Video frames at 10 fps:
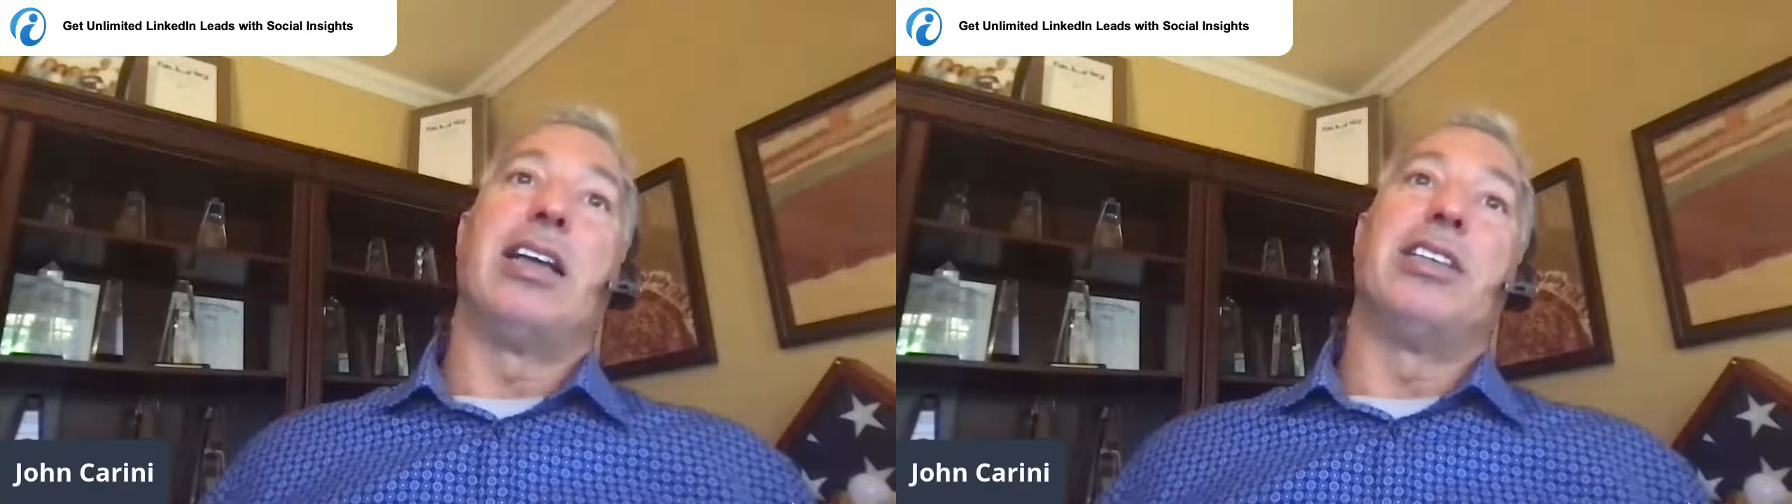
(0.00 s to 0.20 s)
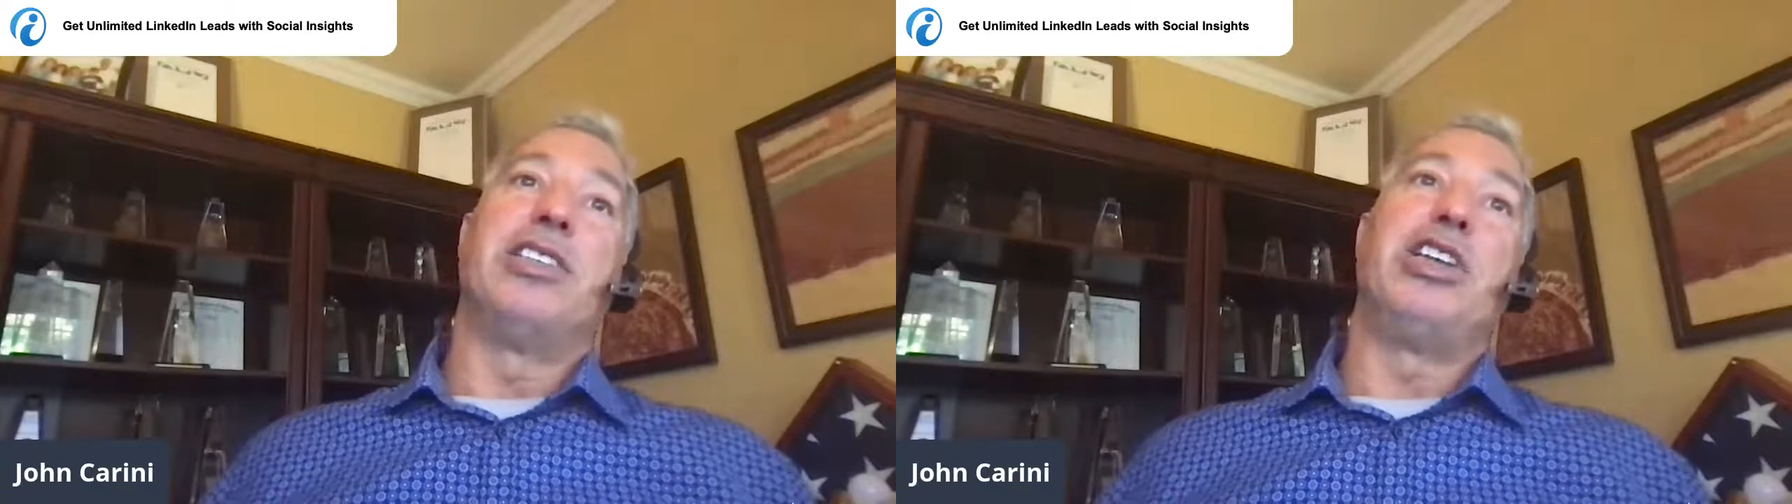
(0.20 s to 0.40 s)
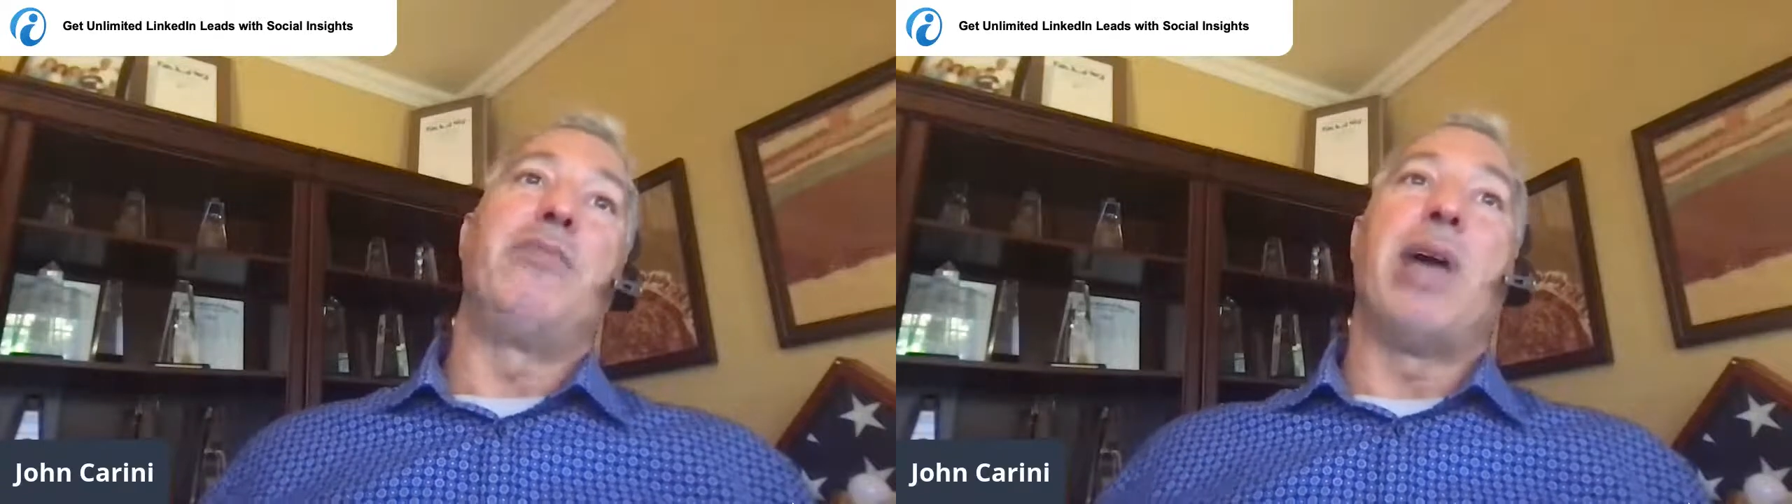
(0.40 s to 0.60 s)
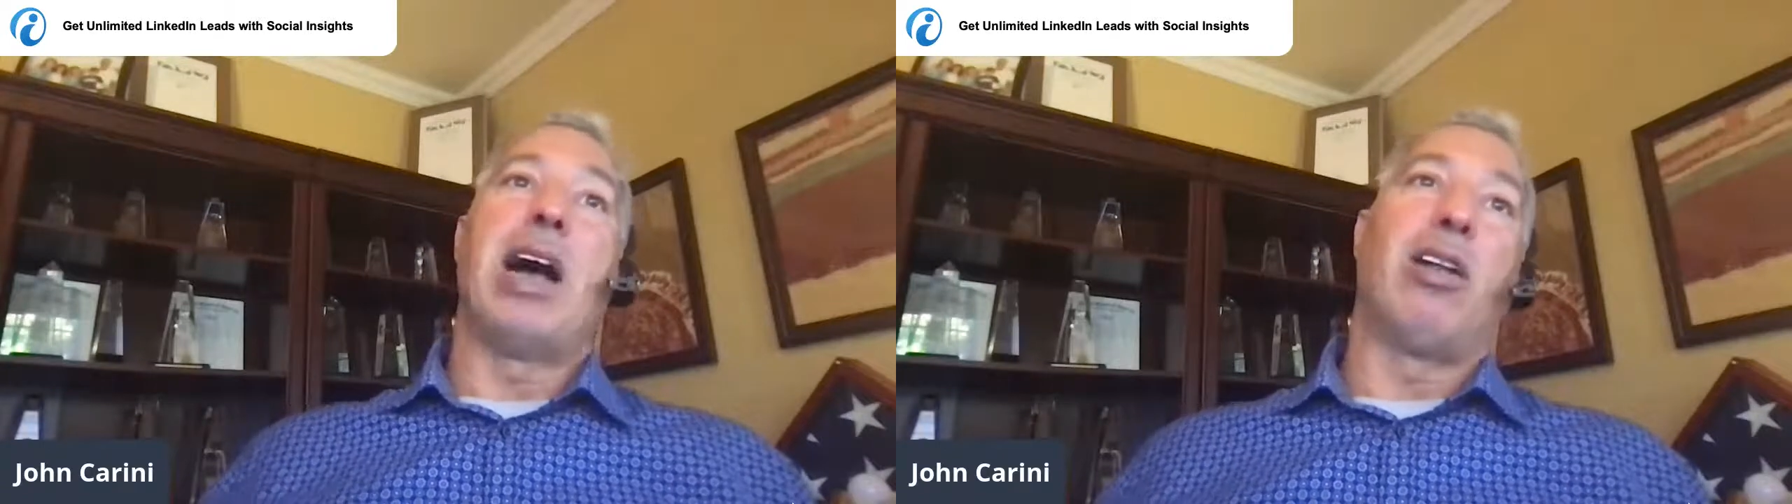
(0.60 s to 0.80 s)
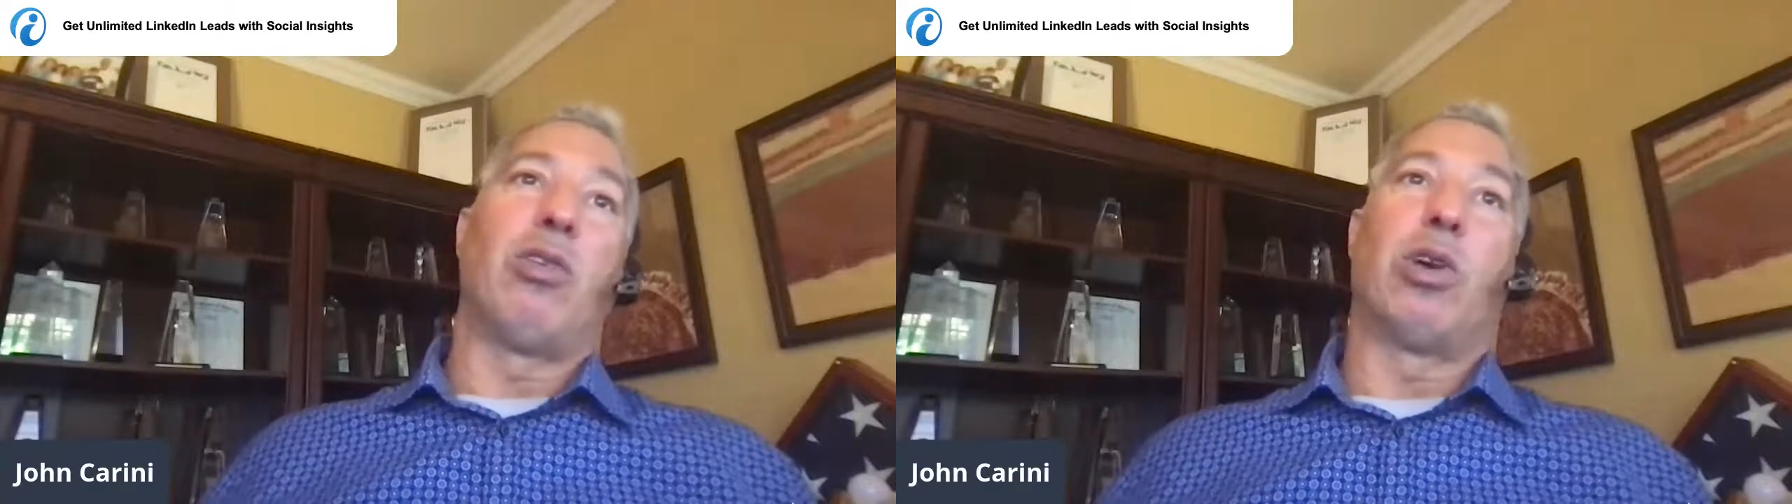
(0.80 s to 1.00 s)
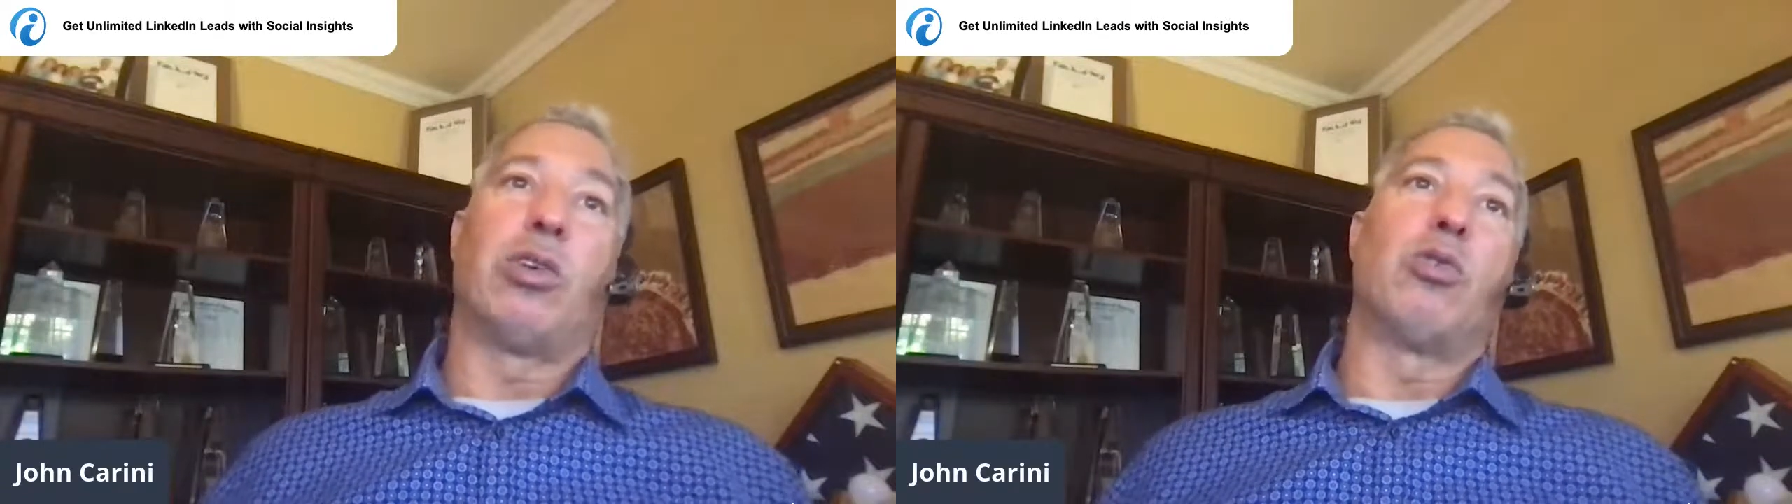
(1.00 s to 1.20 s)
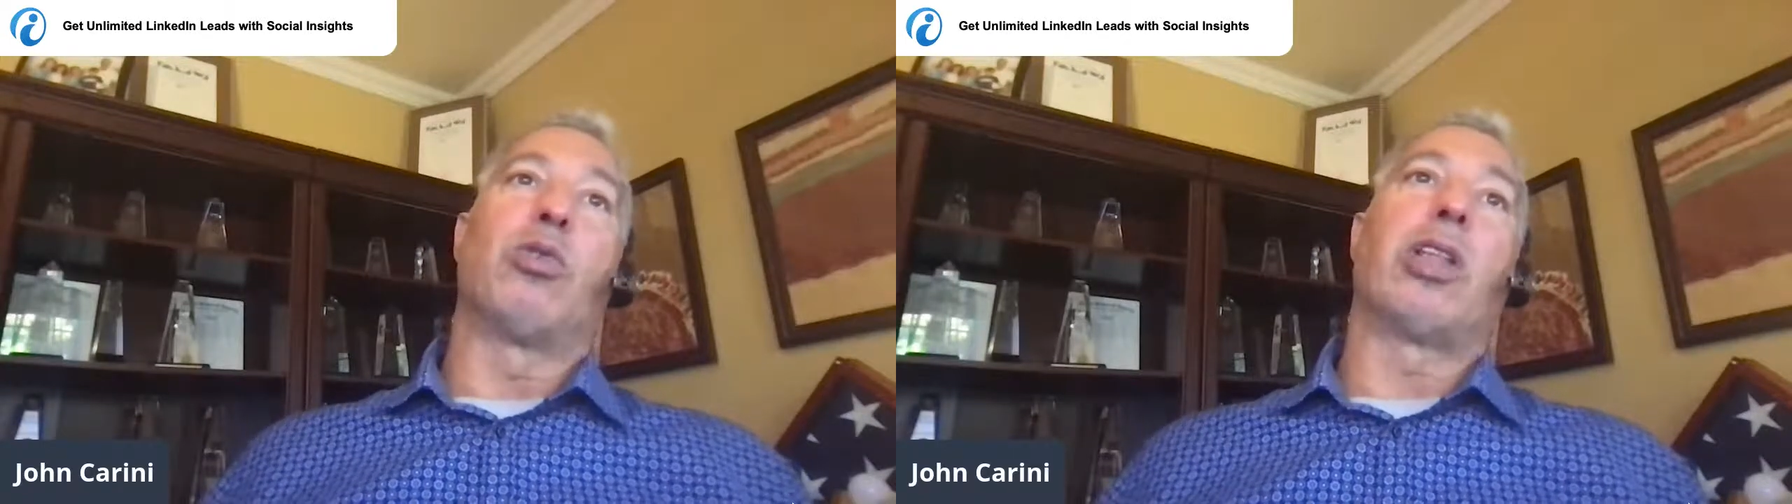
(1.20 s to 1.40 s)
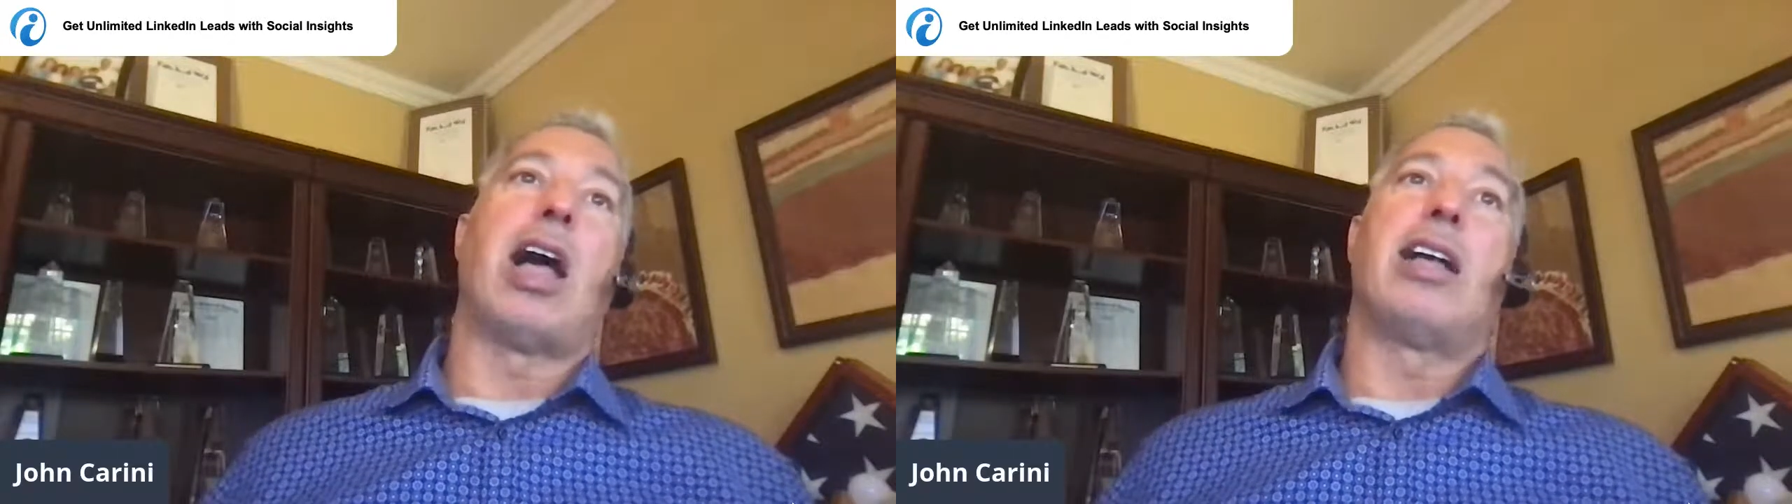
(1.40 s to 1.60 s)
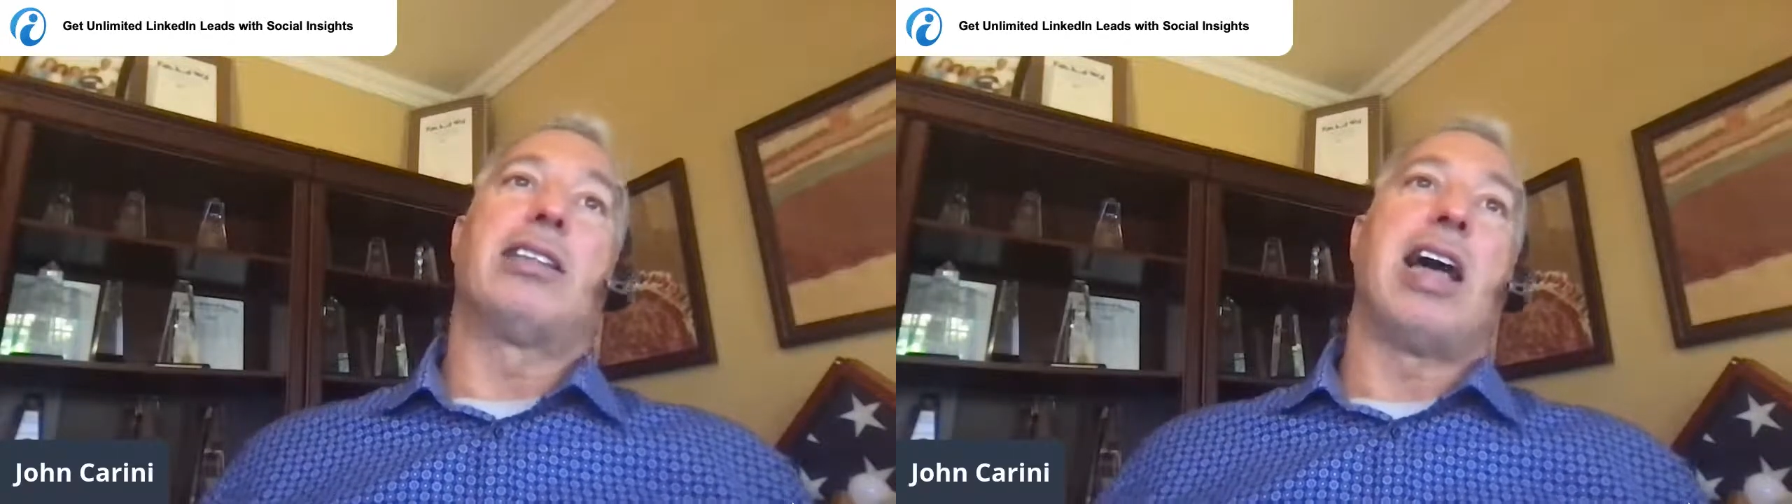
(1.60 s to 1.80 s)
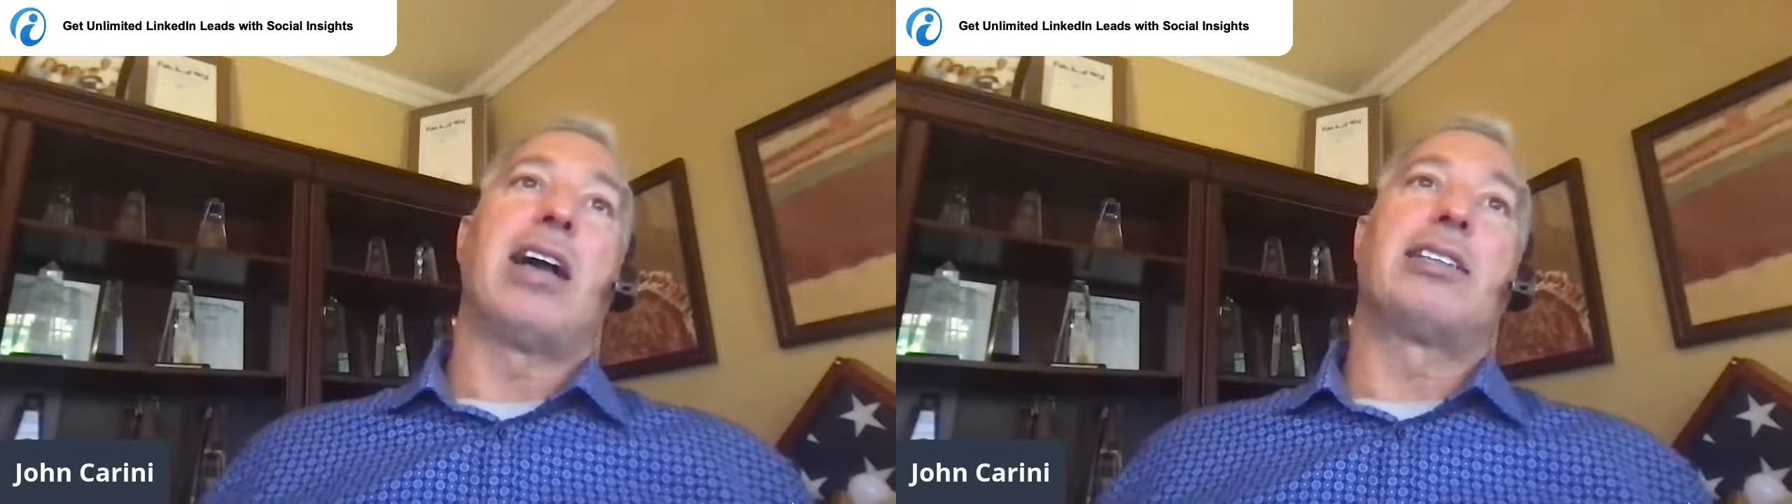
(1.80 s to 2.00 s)
Gmail or Google
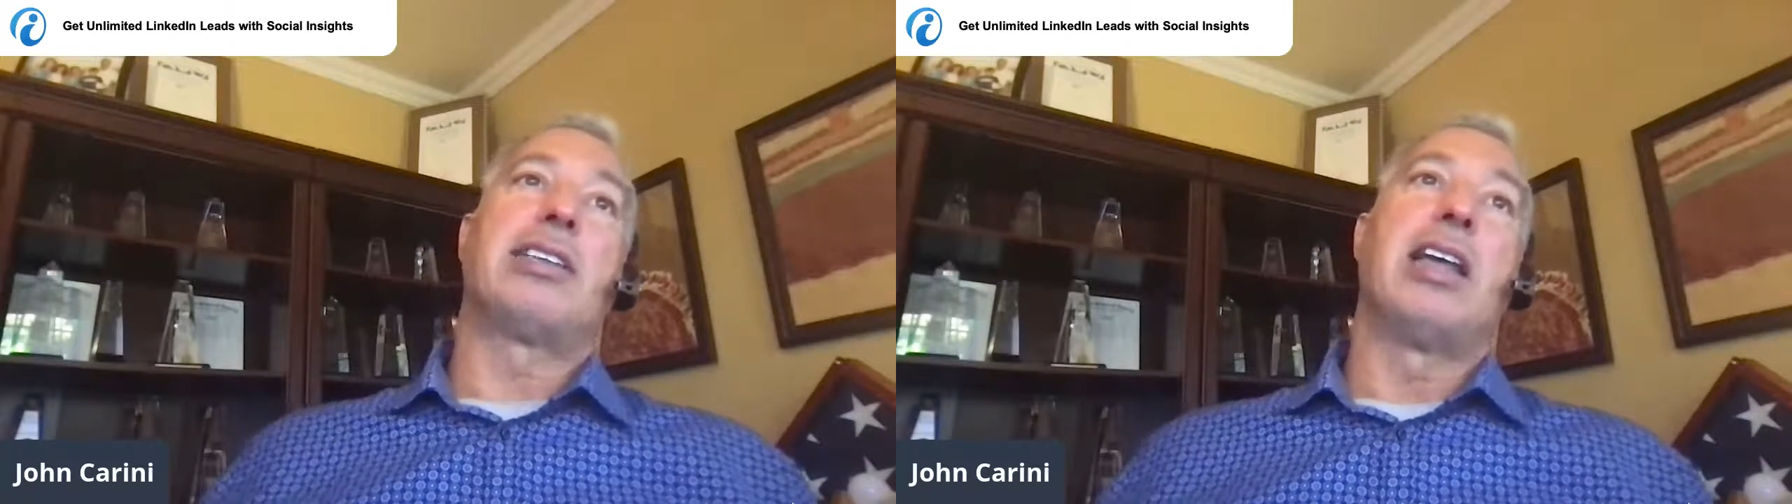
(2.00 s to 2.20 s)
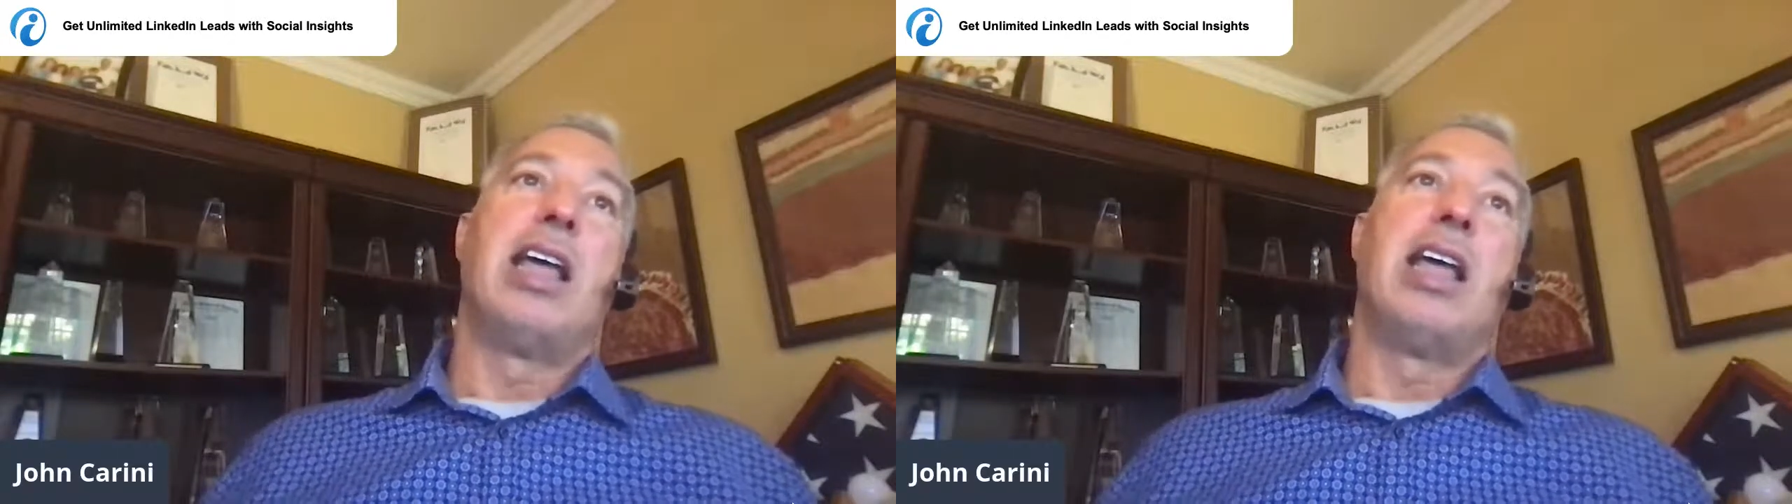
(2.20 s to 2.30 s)
Contacts,